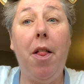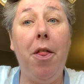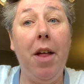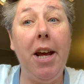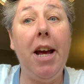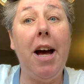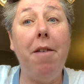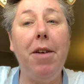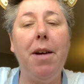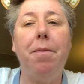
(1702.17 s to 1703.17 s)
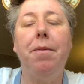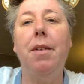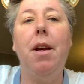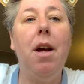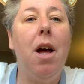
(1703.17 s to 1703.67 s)
There you have it.
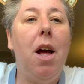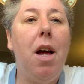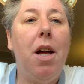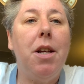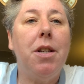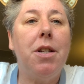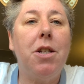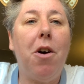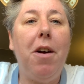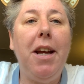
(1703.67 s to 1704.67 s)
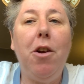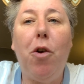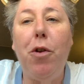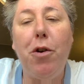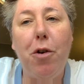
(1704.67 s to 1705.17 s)
Sign
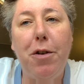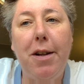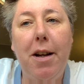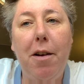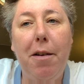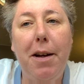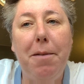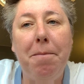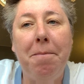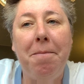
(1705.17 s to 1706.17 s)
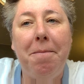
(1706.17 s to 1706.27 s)
on the dotted line,